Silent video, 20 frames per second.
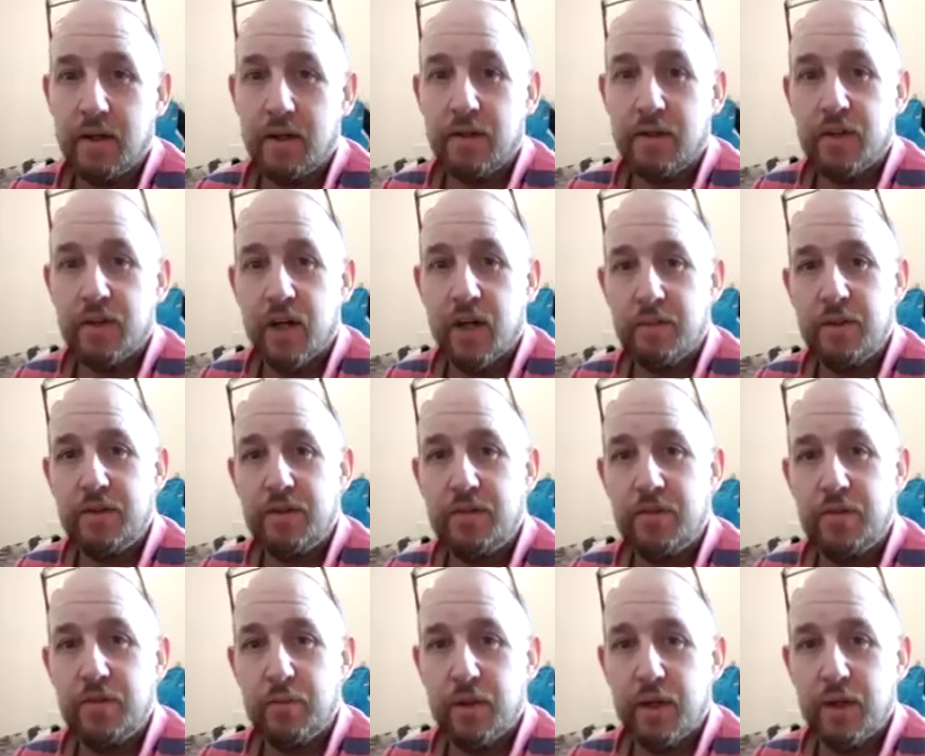Jamie,
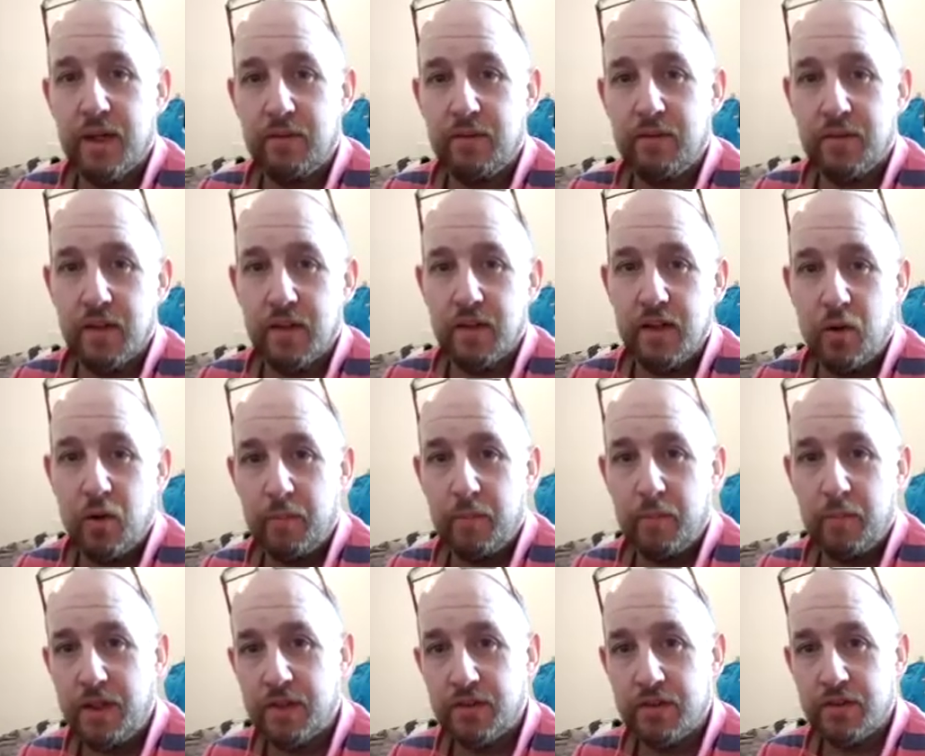did you want to give us a little
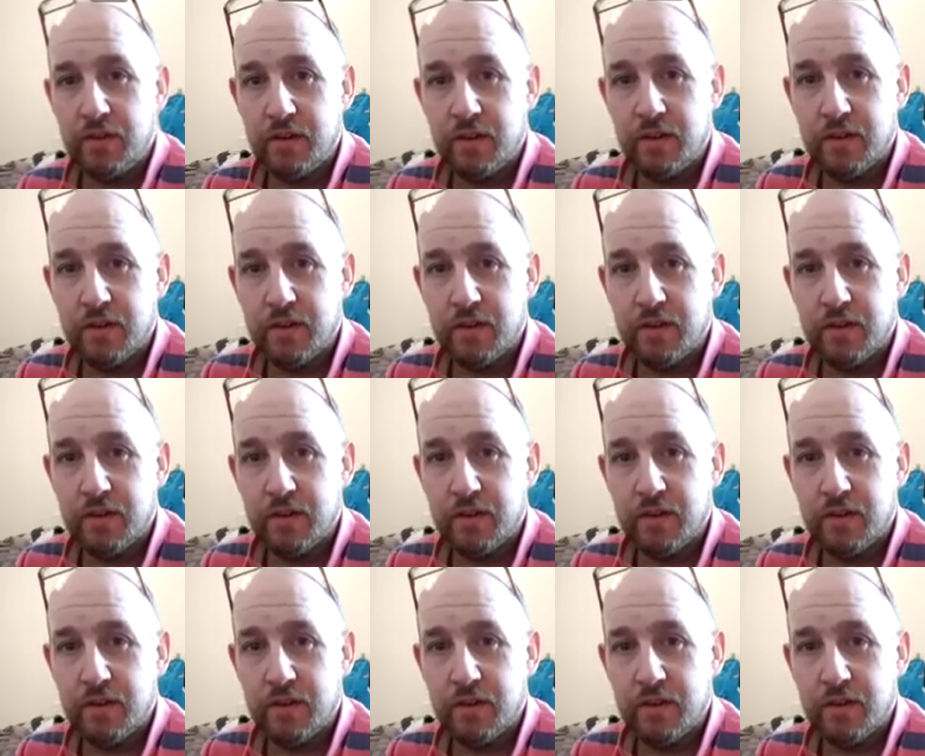mention?